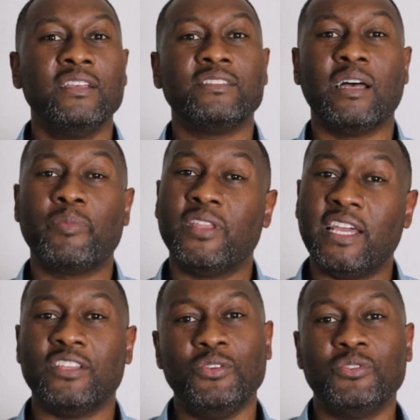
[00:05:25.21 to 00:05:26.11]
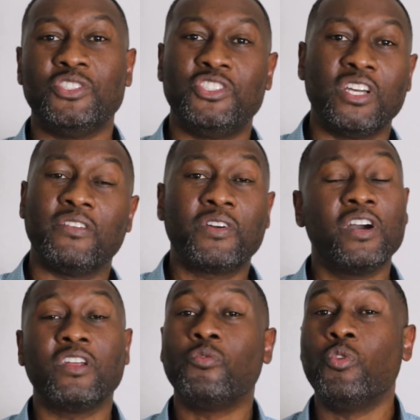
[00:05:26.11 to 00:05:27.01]
something that you should have,
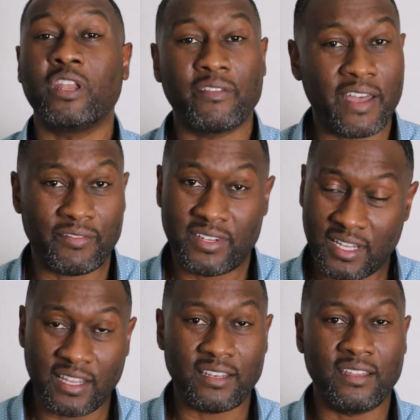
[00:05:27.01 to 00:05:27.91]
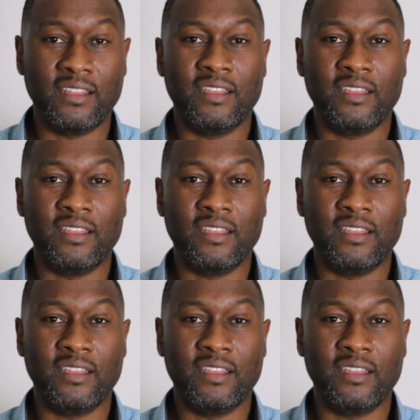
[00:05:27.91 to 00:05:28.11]
could have, would have done.